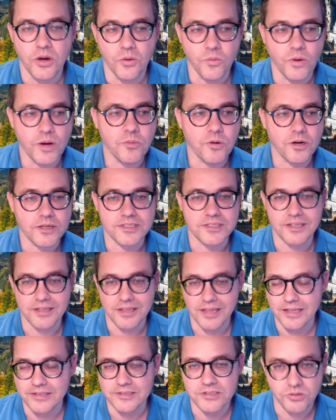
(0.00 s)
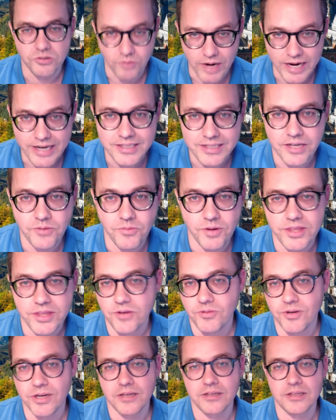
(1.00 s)
We work di- directly with
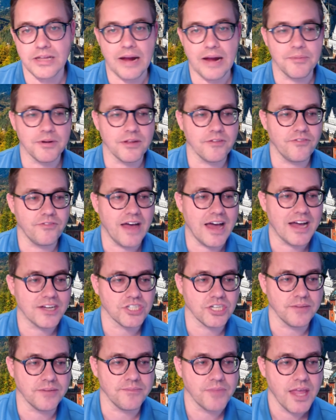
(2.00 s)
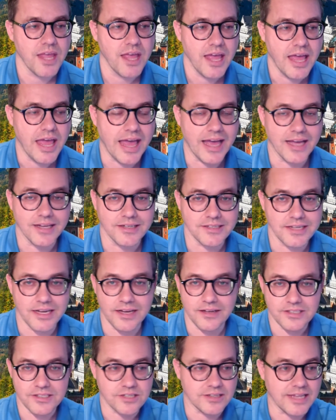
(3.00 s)
you in a collaborative fashion. And
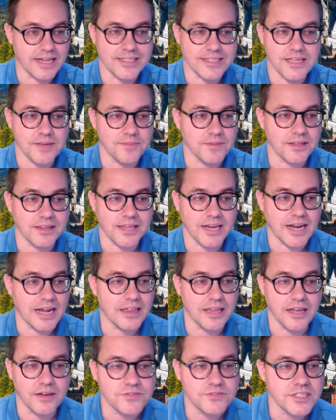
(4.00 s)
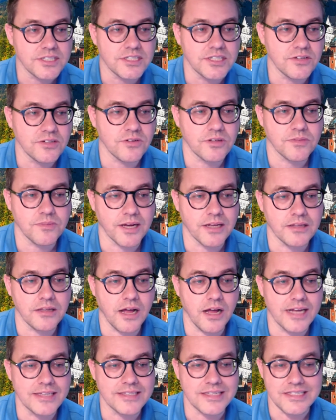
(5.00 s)
uh, so that's something that I love to do with my
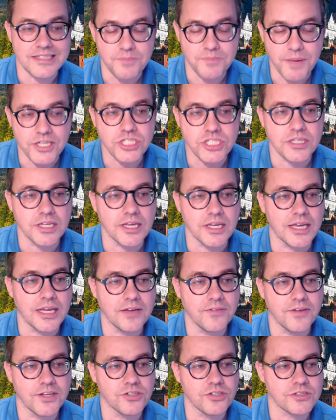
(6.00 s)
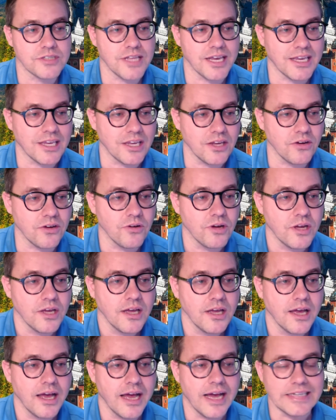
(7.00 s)
clients, especially individuals like you,
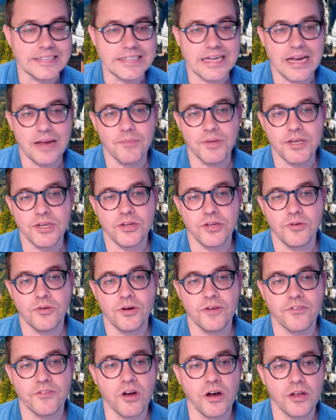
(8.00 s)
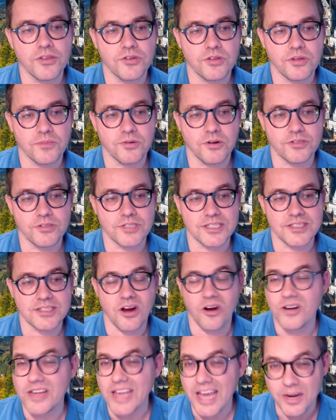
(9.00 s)
uh, Diamond, who have gone through the process,
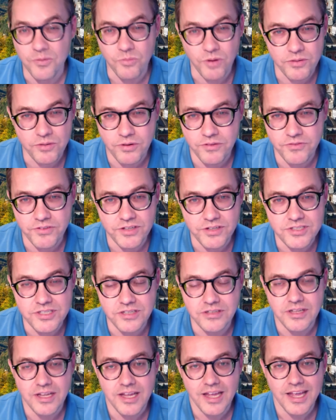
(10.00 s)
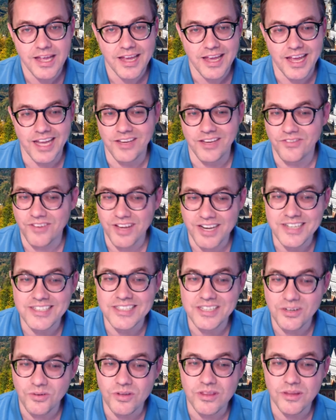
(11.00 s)
already had one refusal, and you've got to
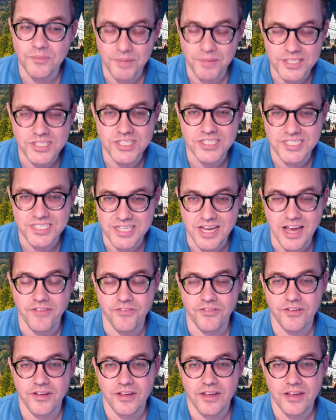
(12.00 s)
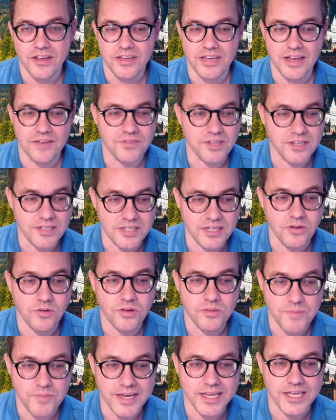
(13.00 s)
deal with a bunch of stuff. You have to deal
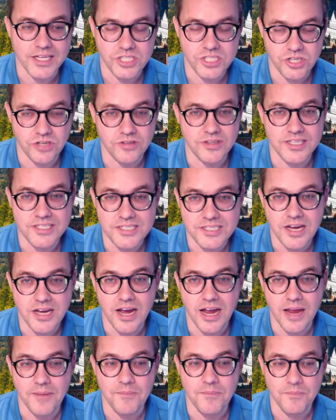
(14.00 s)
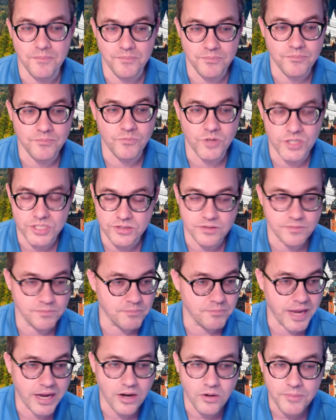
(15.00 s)
with making sure this time, which
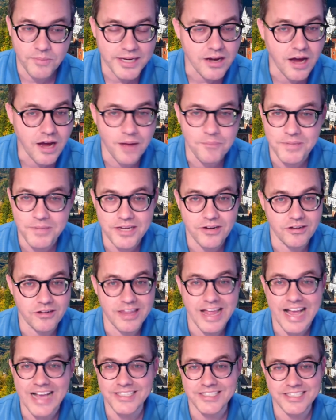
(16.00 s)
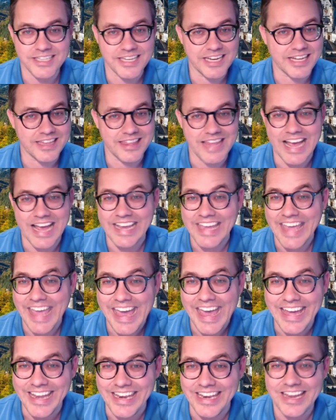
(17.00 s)
may or may not be your last kick at that
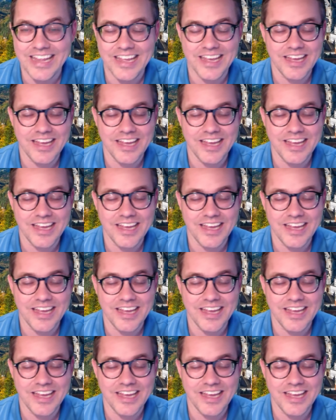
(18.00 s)
can.